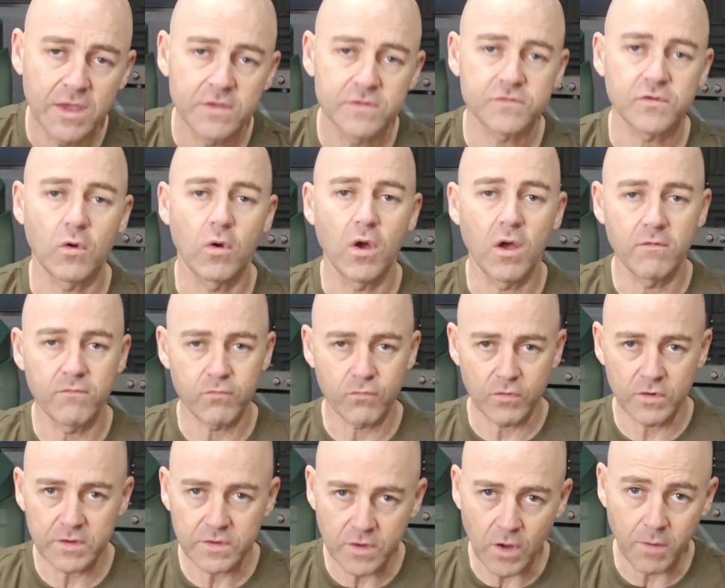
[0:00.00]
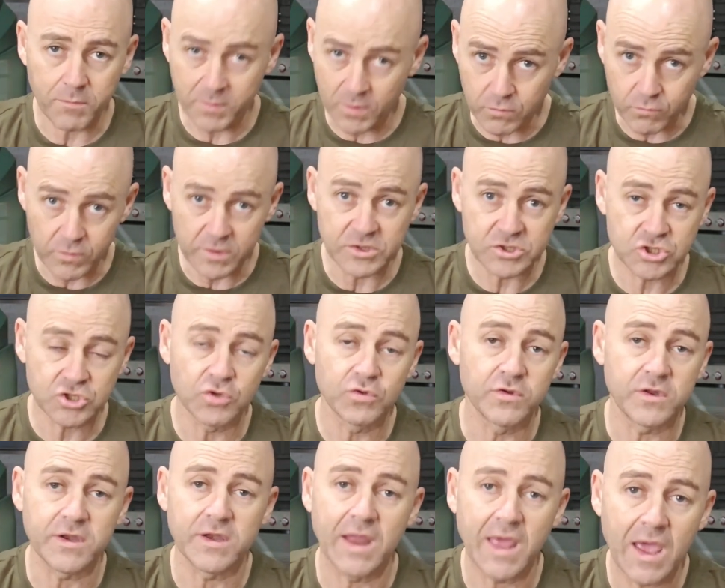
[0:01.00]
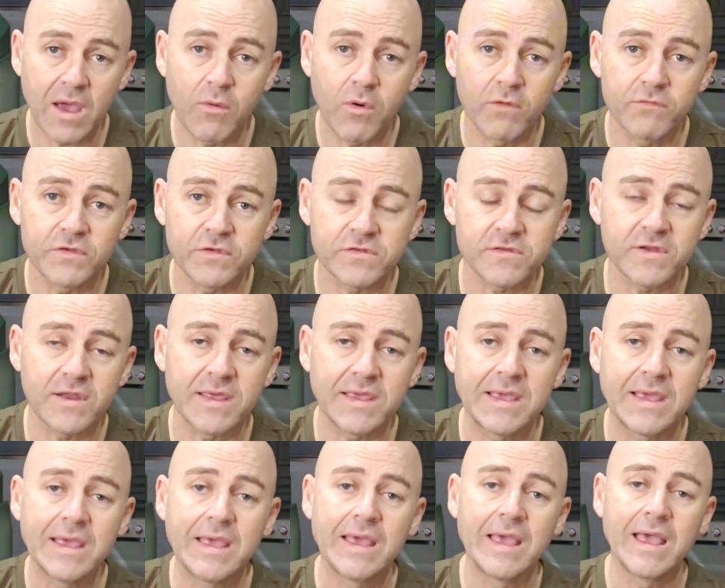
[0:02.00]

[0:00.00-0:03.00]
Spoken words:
So I'm going to reshoot it now, obviously,